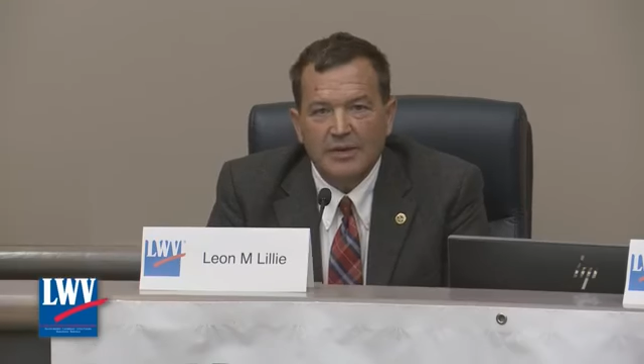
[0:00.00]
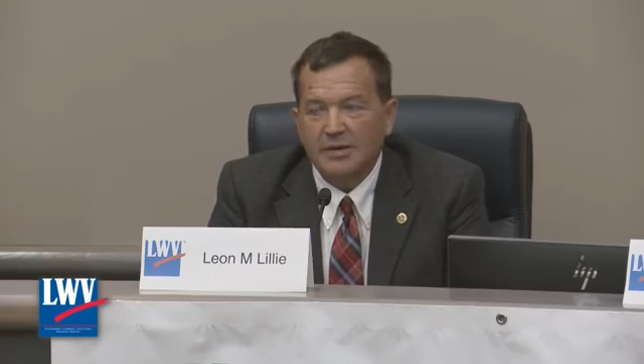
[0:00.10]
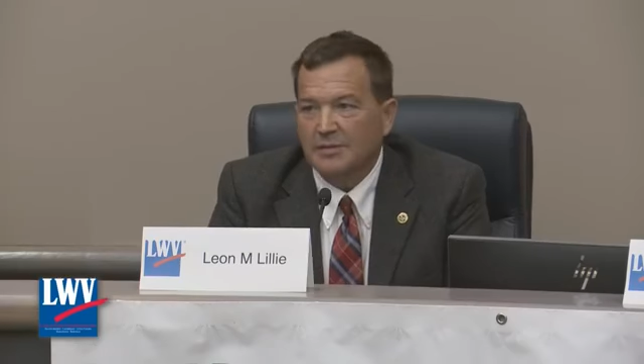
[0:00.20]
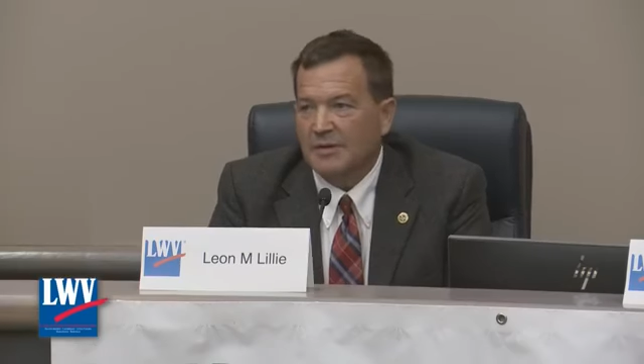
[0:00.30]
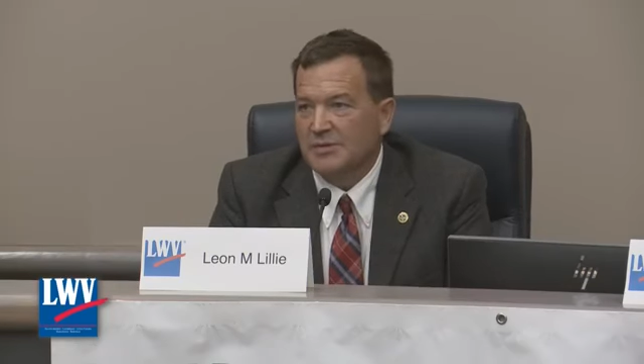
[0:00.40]

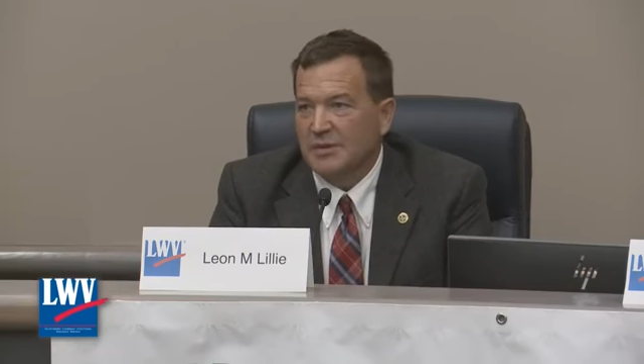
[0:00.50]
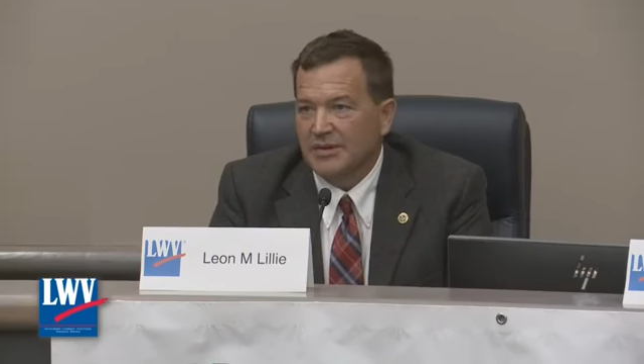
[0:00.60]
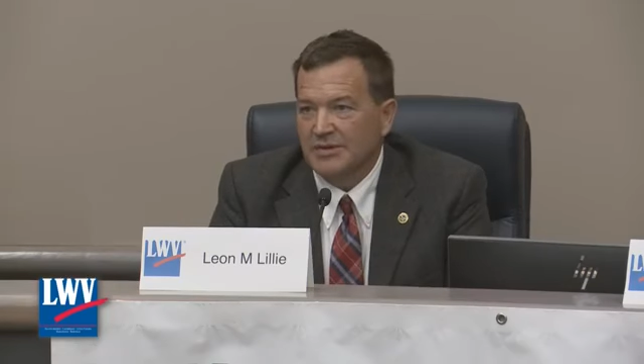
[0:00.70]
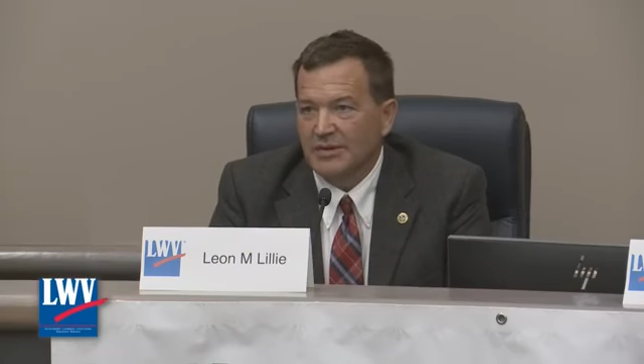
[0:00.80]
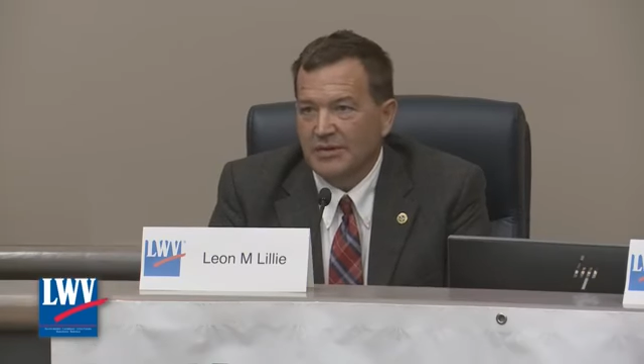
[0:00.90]
sometimes
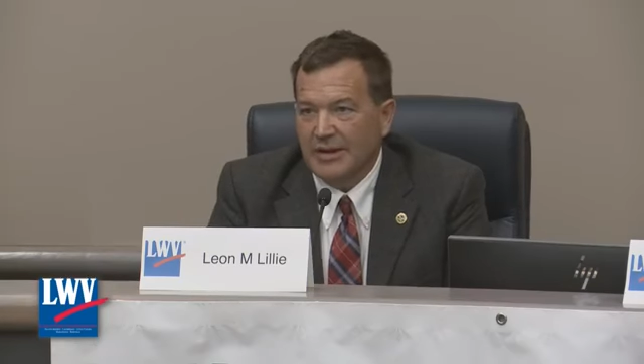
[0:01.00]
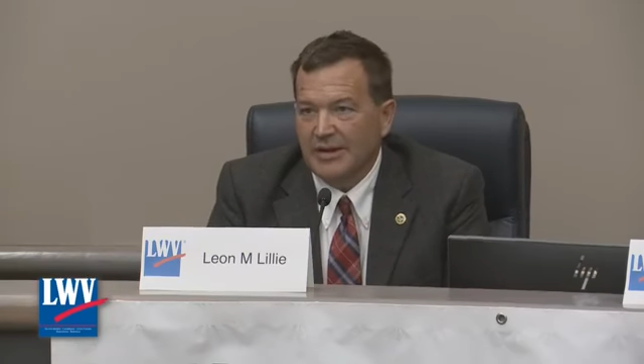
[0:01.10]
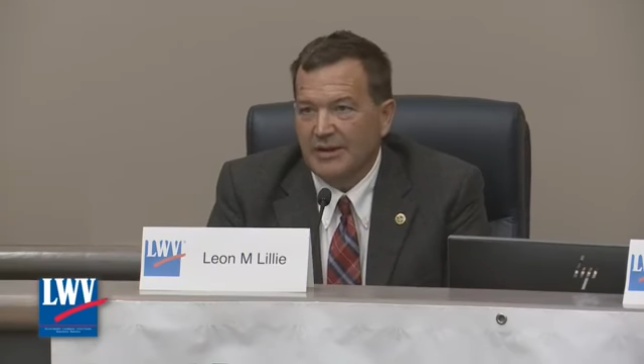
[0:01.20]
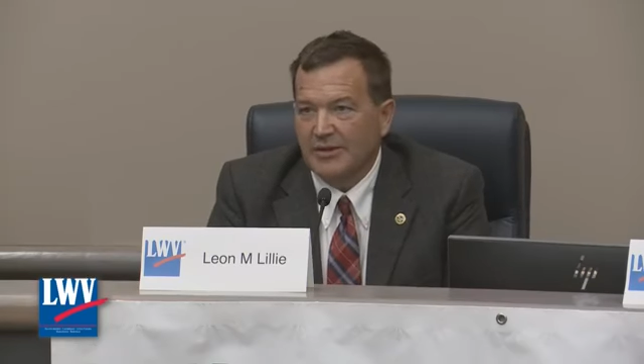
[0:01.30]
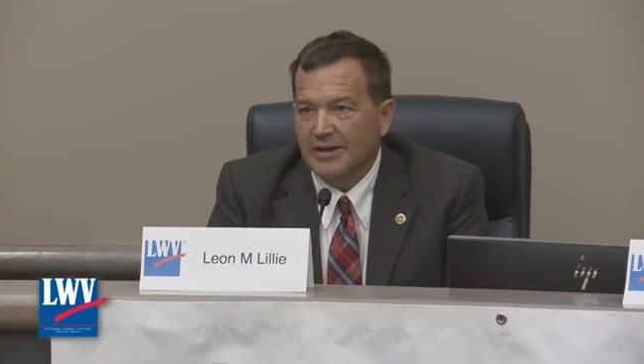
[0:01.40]
bills don't
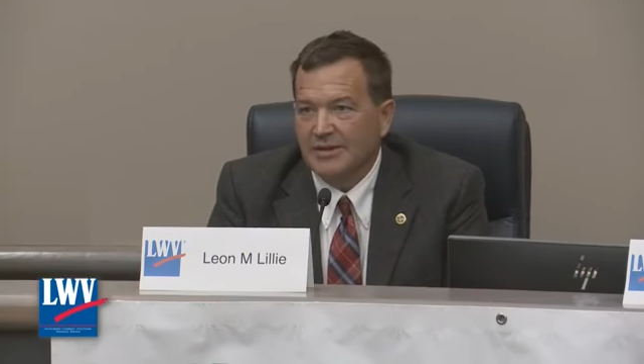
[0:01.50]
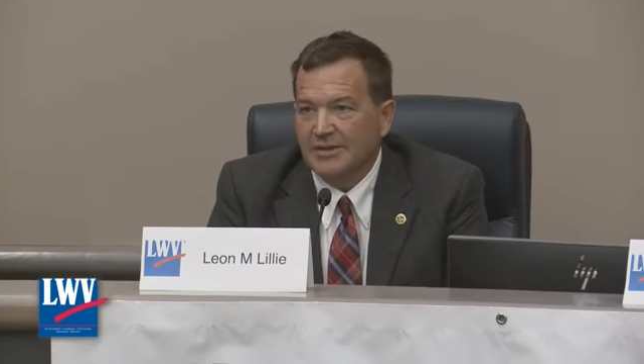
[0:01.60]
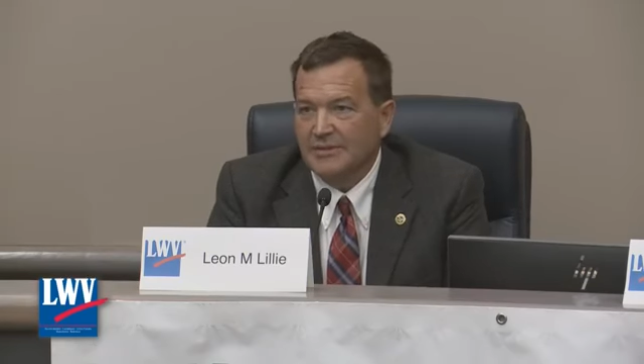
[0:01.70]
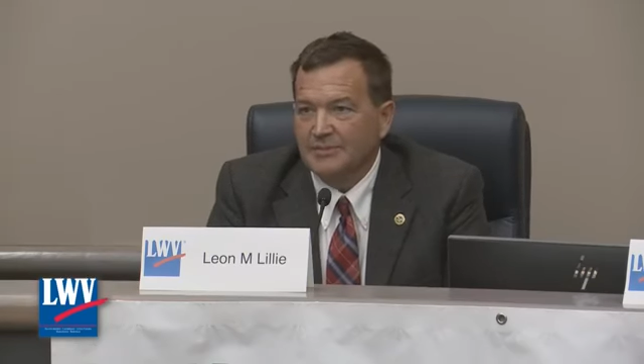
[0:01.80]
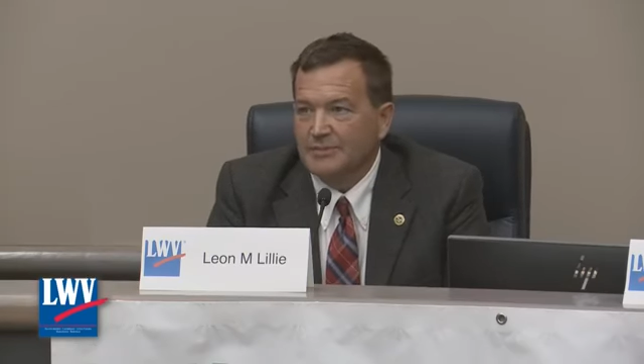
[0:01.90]
get
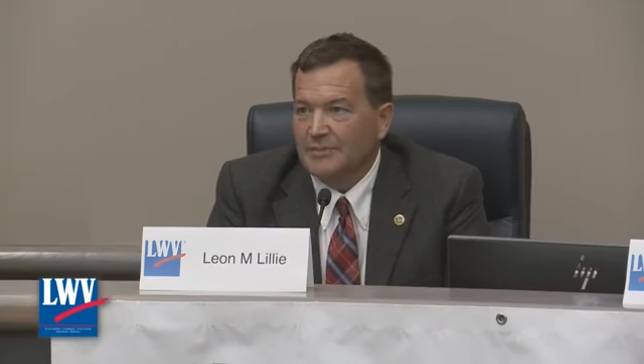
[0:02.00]
hearings.